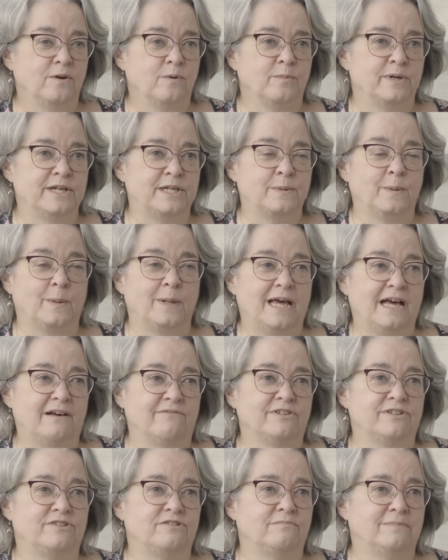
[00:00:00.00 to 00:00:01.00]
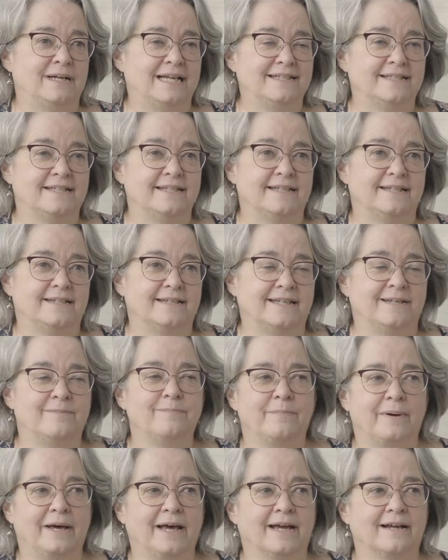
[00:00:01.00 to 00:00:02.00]
which will have a dramatic
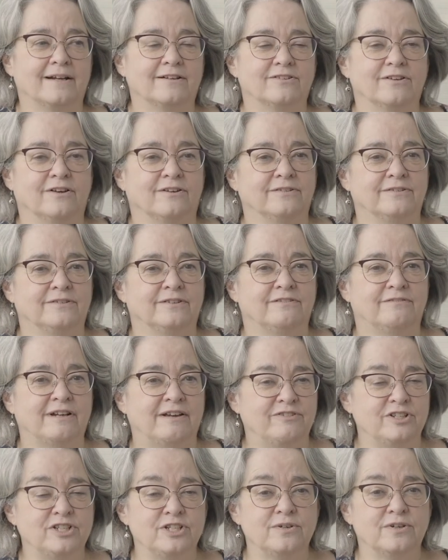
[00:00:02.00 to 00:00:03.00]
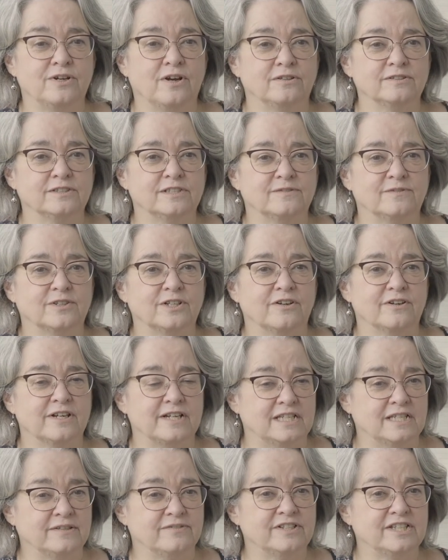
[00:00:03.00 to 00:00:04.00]
impact on the revenue costs for
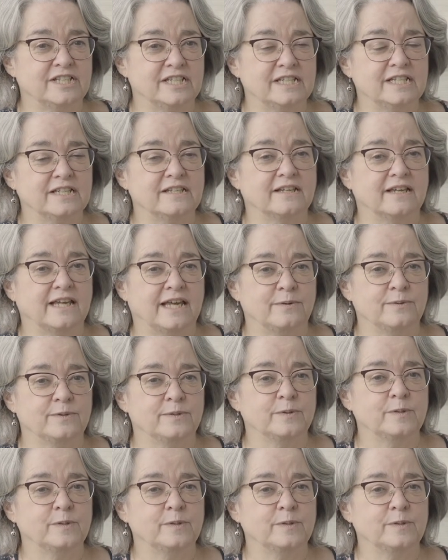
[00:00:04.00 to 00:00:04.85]
connectivity that the council's